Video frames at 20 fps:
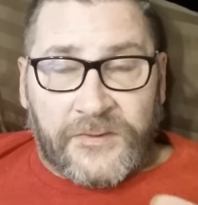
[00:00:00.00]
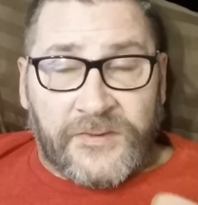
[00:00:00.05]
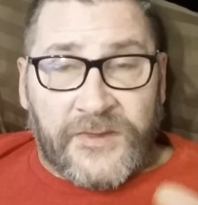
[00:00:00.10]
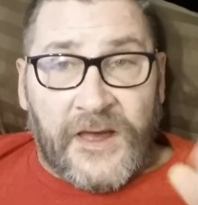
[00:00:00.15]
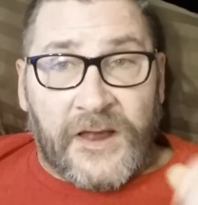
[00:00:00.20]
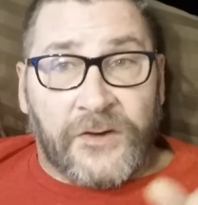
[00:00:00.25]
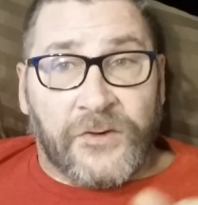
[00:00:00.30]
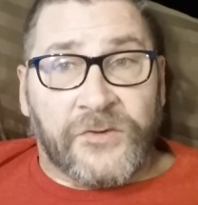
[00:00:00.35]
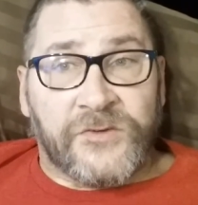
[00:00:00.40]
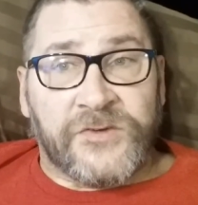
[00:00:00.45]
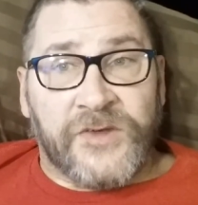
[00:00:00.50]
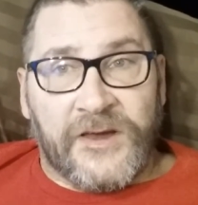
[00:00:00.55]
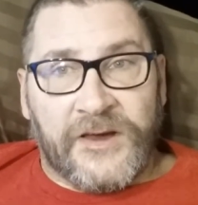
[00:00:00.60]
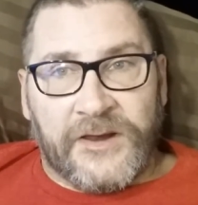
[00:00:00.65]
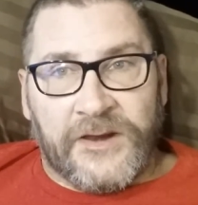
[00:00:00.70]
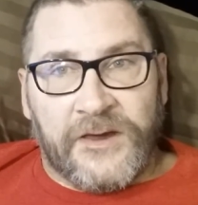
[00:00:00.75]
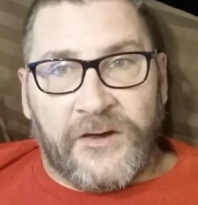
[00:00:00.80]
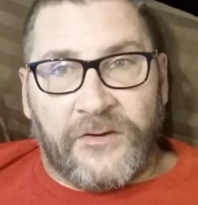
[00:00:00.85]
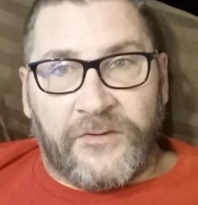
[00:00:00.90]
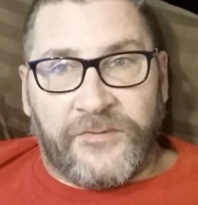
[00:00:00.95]
that looks like
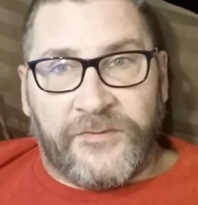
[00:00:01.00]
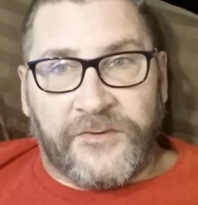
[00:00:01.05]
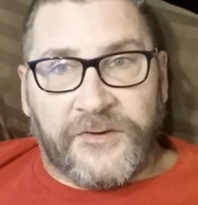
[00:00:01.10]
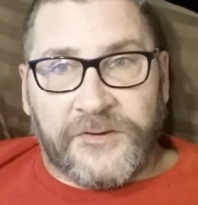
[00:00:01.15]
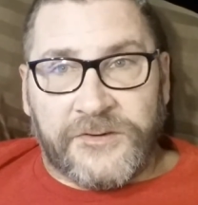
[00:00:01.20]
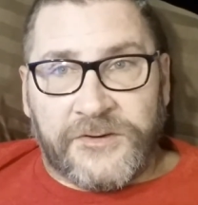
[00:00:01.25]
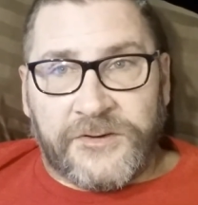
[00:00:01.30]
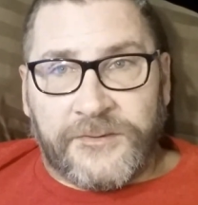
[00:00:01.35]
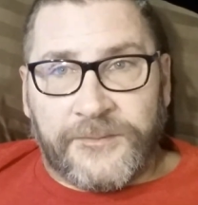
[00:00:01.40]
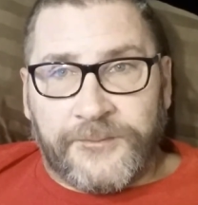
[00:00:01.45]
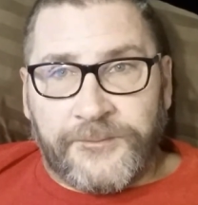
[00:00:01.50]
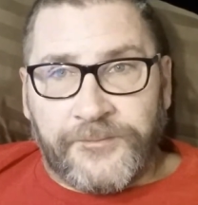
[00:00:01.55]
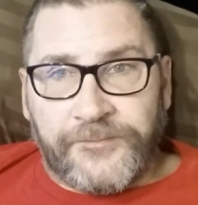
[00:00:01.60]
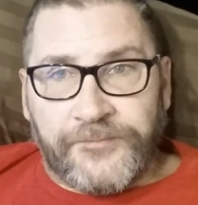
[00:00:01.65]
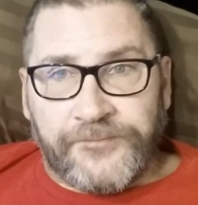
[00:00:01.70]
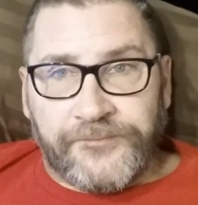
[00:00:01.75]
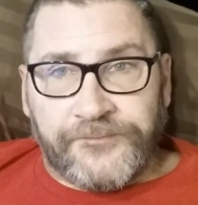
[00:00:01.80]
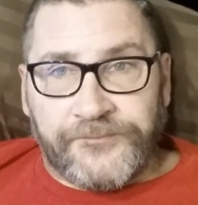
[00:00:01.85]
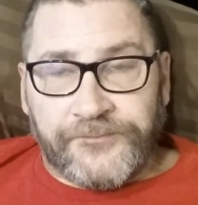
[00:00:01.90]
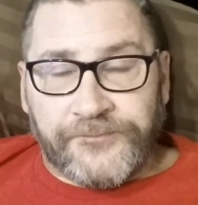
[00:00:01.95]
an elephant,
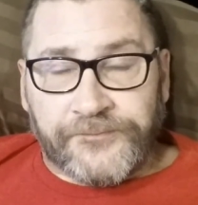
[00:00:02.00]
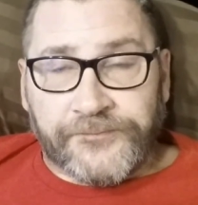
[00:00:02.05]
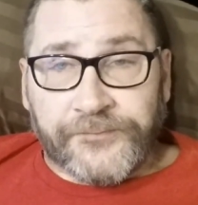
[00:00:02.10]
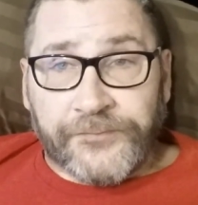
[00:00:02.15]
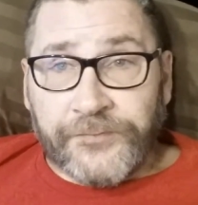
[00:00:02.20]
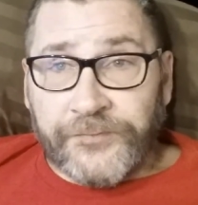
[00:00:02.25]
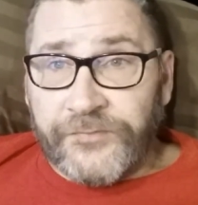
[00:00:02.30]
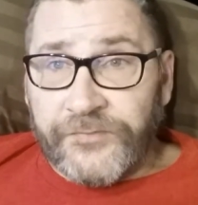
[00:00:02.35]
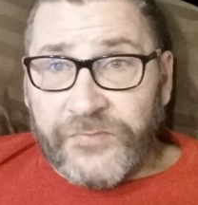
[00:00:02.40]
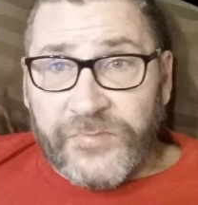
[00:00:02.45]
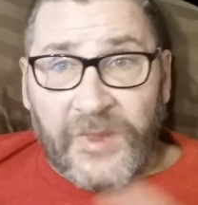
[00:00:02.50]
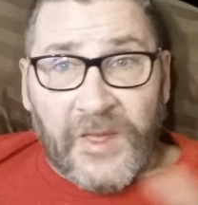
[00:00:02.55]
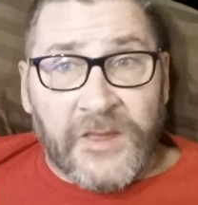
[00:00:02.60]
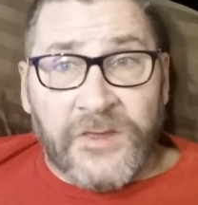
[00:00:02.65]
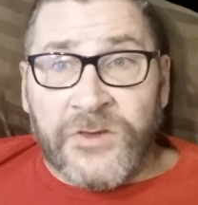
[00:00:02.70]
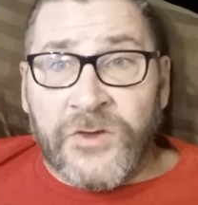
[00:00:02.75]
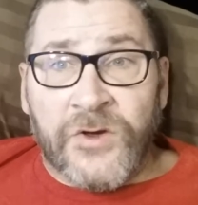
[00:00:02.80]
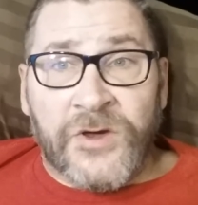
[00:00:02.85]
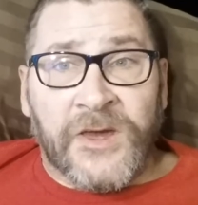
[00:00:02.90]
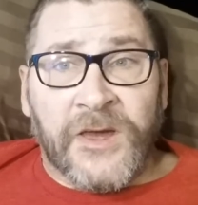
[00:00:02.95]

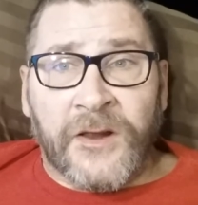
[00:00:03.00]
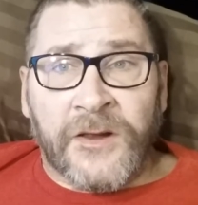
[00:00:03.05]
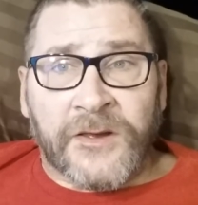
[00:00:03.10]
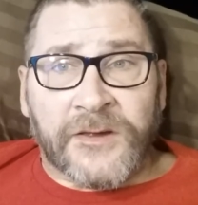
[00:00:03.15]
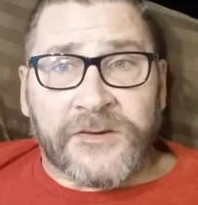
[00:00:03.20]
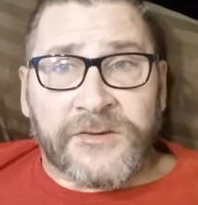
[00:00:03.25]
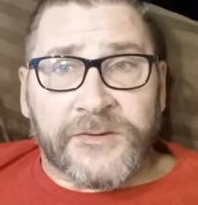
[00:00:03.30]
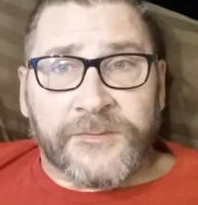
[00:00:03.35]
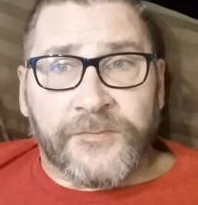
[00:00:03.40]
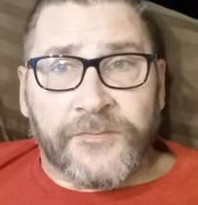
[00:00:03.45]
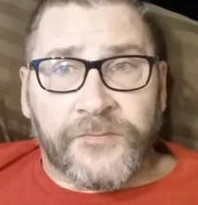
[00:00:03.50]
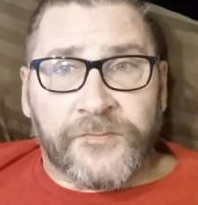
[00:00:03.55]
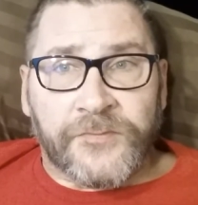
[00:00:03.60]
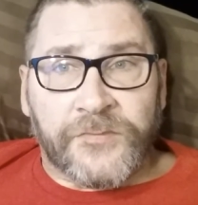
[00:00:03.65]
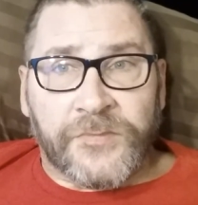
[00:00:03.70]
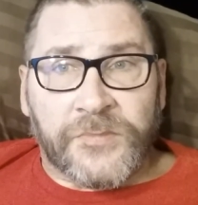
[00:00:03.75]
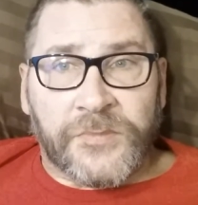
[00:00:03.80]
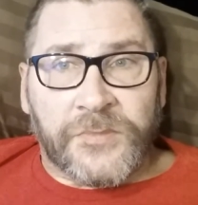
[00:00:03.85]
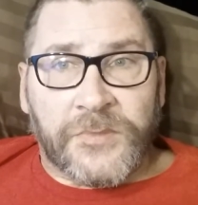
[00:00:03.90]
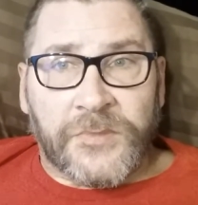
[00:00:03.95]
and you kill it,
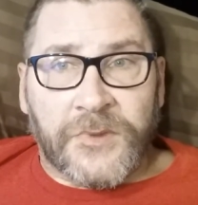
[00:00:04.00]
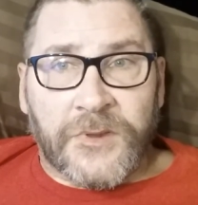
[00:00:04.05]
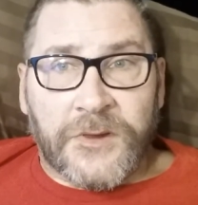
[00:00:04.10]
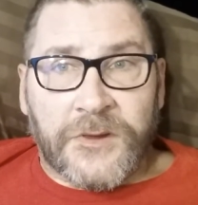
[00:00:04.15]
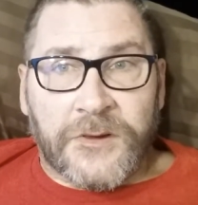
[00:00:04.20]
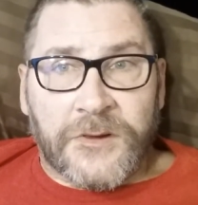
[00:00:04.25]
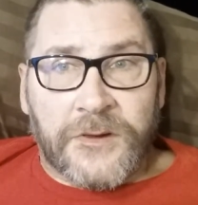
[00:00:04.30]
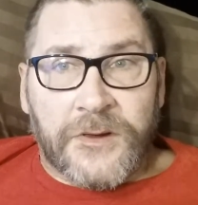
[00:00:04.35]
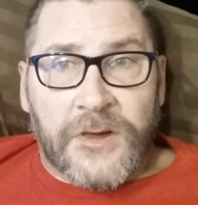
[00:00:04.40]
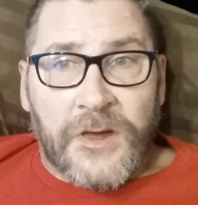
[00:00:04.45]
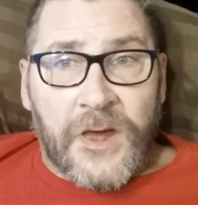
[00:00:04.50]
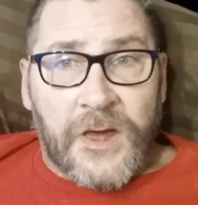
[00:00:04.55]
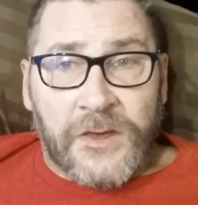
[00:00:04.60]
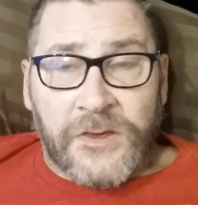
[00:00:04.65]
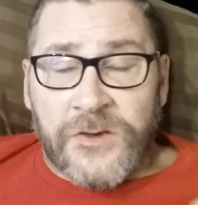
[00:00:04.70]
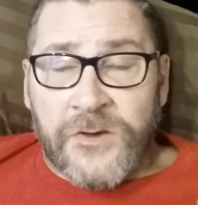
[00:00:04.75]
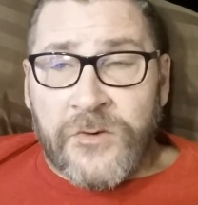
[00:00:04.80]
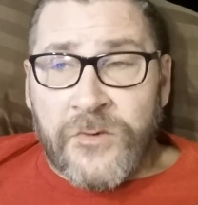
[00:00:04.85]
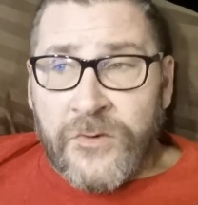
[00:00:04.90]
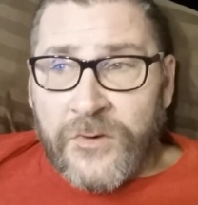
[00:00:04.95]

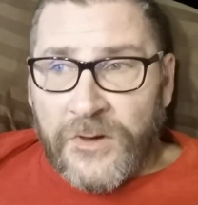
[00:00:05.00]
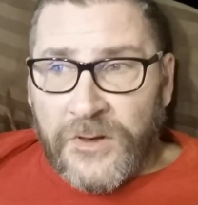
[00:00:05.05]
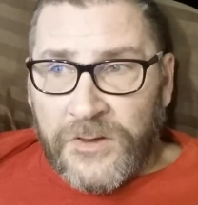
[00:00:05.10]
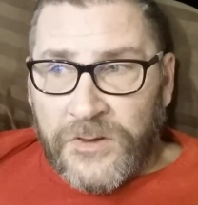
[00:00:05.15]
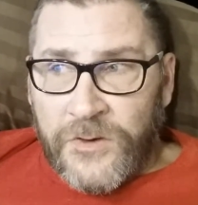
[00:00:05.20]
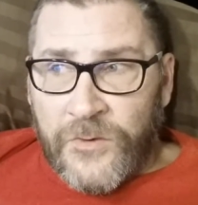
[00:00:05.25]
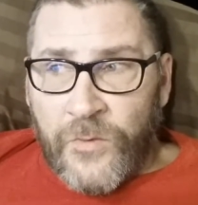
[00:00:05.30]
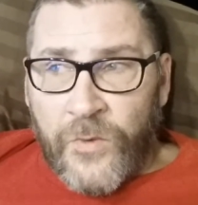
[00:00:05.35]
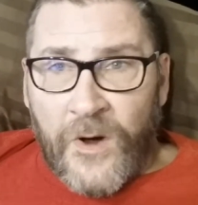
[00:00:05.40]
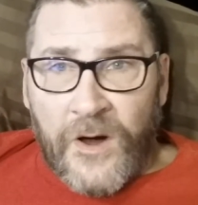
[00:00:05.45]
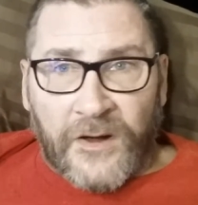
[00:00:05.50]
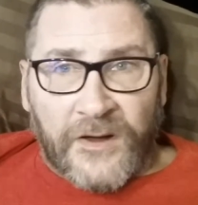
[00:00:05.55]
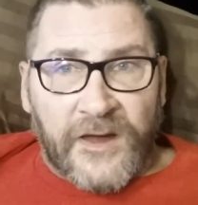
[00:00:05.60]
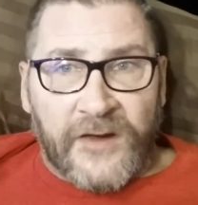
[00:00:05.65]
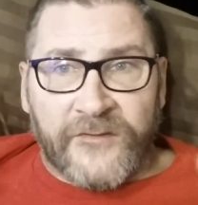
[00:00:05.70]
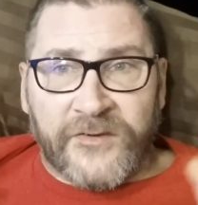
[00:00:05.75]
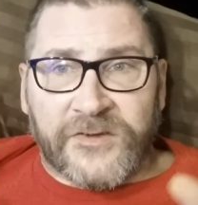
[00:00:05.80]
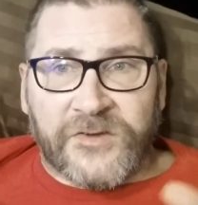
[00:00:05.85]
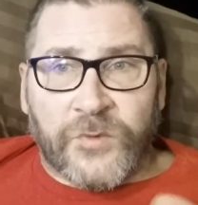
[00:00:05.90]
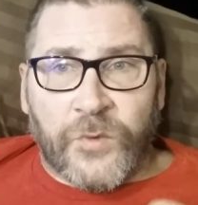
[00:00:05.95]
you walk
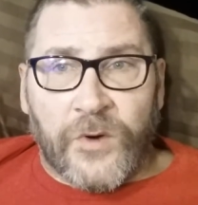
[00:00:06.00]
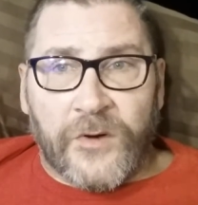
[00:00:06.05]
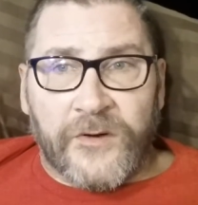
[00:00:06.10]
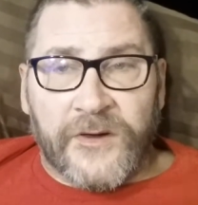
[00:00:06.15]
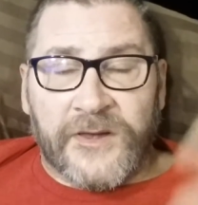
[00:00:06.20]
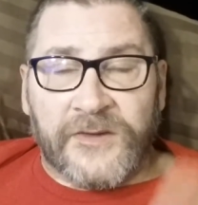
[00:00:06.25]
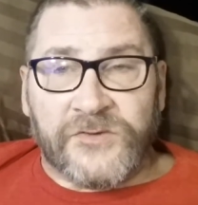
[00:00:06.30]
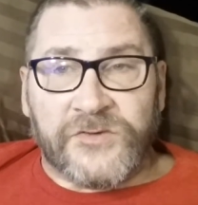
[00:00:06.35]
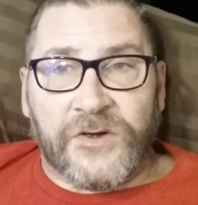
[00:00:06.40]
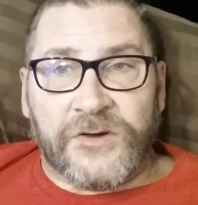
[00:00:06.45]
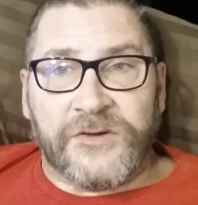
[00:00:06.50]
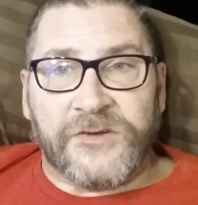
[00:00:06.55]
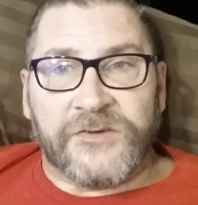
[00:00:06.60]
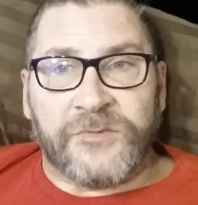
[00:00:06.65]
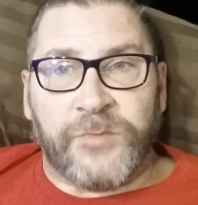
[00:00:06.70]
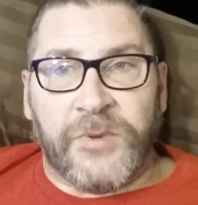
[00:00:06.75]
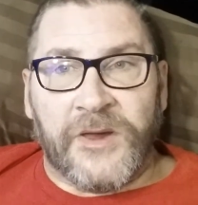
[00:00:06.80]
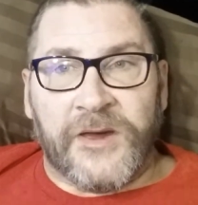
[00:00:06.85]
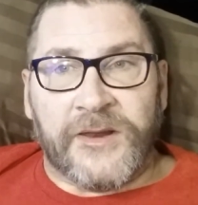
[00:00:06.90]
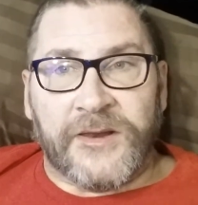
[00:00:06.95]
every square inch on
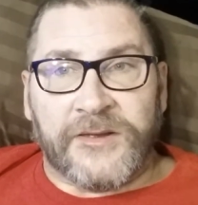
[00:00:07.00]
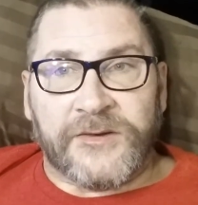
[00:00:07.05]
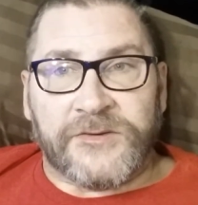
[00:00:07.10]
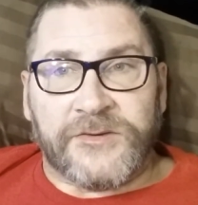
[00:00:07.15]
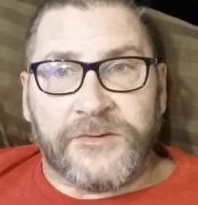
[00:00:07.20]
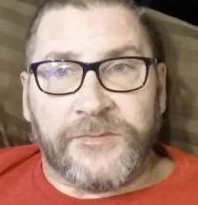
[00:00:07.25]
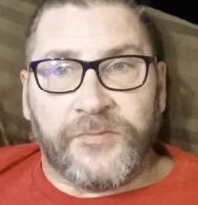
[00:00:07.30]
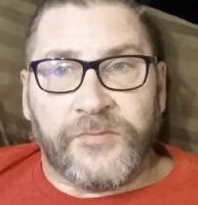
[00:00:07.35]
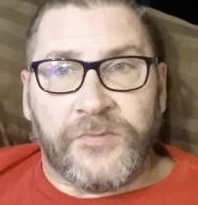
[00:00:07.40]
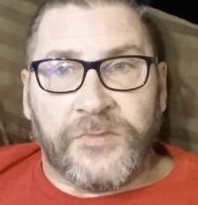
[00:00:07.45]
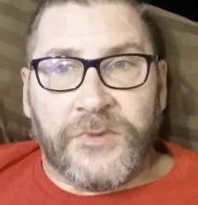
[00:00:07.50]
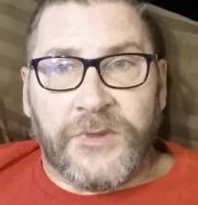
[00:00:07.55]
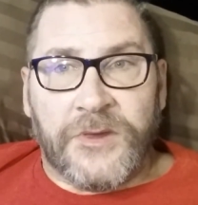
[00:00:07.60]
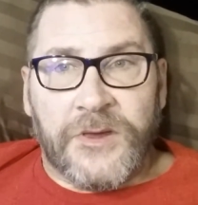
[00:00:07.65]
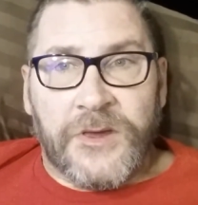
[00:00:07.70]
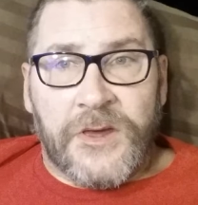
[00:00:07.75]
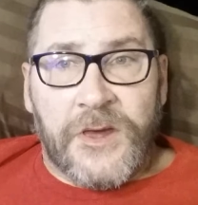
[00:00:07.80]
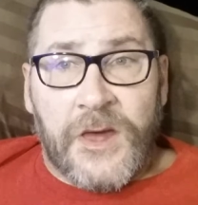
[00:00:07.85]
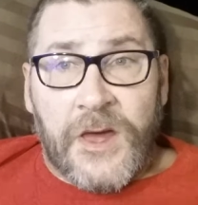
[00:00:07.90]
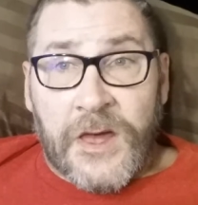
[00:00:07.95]
this planet,
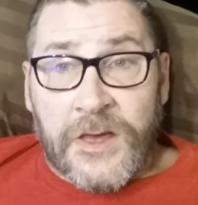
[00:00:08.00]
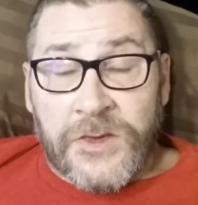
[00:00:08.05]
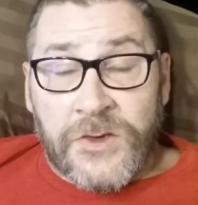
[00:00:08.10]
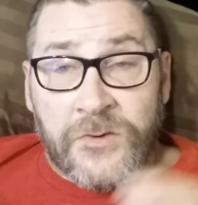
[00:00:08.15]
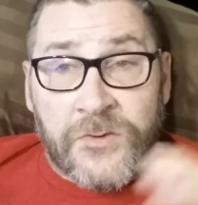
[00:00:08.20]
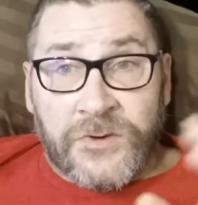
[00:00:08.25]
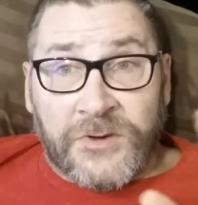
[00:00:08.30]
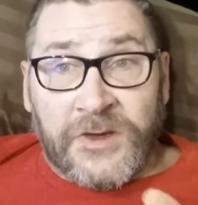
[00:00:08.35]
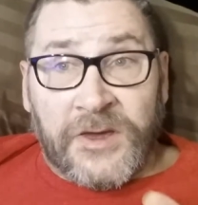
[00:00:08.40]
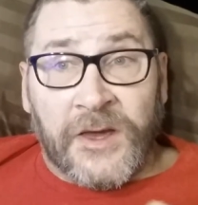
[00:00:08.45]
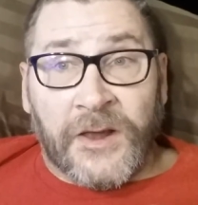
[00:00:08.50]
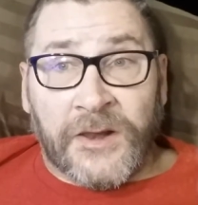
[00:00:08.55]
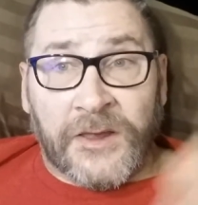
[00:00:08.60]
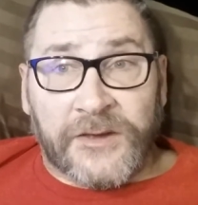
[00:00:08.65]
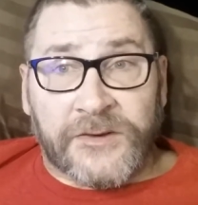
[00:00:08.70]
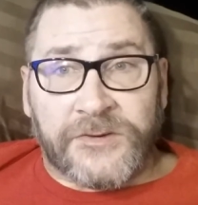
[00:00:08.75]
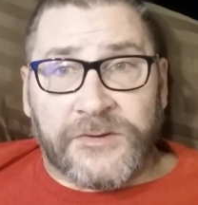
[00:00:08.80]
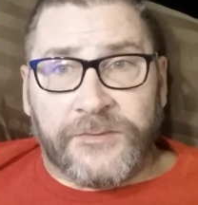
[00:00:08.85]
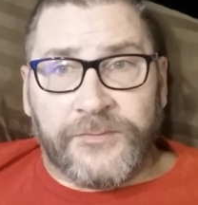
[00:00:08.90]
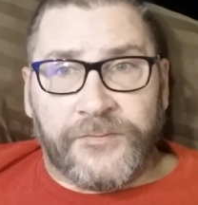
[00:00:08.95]
and you kill
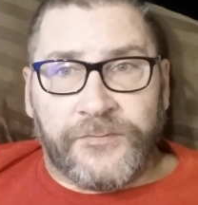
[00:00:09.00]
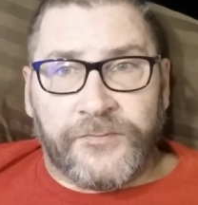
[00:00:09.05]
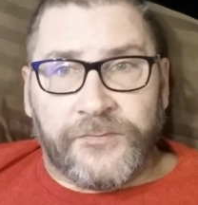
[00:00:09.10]
it.